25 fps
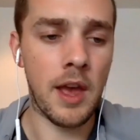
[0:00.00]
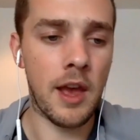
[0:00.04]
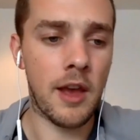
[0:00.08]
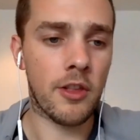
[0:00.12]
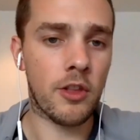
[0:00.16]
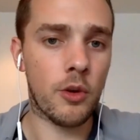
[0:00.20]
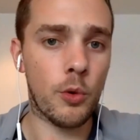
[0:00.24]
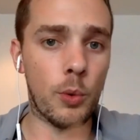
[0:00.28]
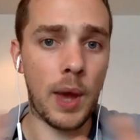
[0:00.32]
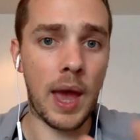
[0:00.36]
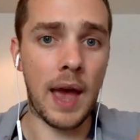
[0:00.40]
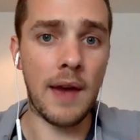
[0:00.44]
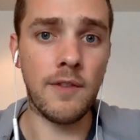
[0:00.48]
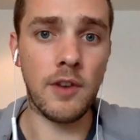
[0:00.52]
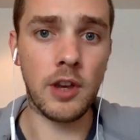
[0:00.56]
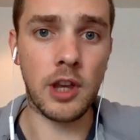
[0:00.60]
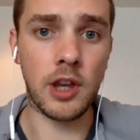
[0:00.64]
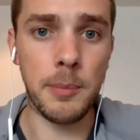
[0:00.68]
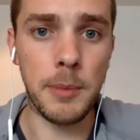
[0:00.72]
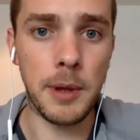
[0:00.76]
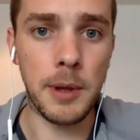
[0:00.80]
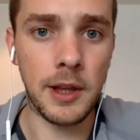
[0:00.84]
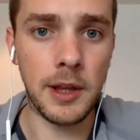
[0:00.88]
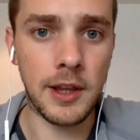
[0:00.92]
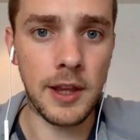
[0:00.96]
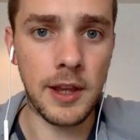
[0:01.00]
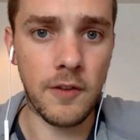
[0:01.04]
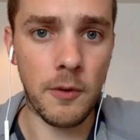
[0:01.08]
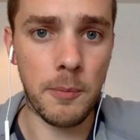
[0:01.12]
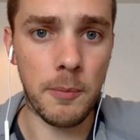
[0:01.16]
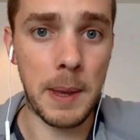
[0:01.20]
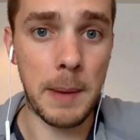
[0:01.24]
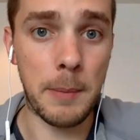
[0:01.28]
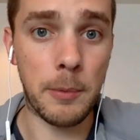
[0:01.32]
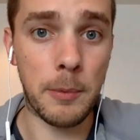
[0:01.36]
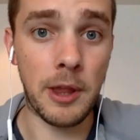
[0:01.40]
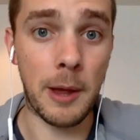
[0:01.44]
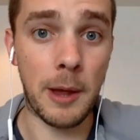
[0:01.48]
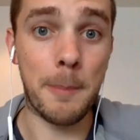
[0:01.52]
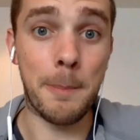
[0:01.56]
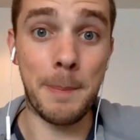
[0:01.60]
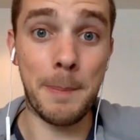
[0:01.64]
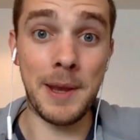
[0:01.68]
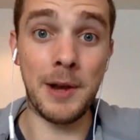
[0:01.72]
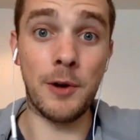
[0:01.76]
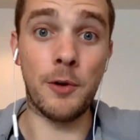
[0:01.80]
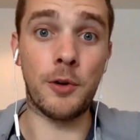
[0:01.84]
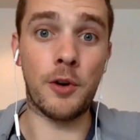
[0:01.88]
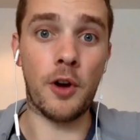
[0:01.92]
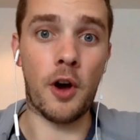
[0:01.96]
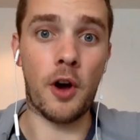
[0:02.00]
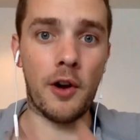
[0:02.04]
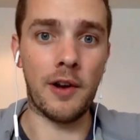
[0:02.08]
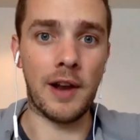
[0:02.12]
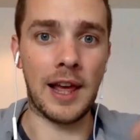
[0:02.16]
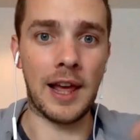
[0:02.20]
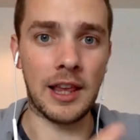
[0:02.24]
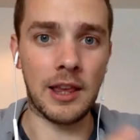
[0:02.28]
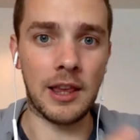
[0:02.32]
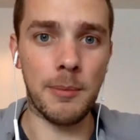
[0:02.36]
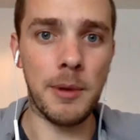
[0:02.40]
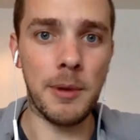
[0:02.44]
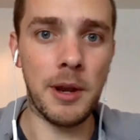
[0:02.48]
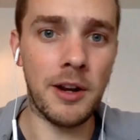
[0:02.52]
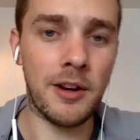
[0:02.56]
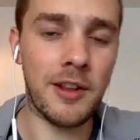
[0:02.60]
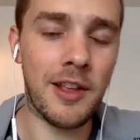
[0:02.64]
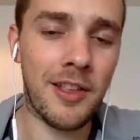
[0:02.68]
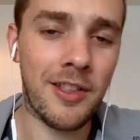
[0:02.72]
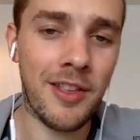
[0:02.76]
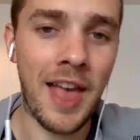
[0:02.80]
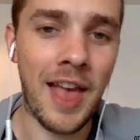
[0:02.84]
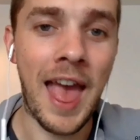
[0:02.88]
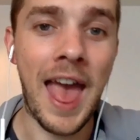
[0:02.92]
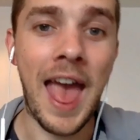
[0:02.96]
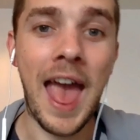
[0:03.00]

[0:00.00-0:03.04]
So we have a community for people that build online communities,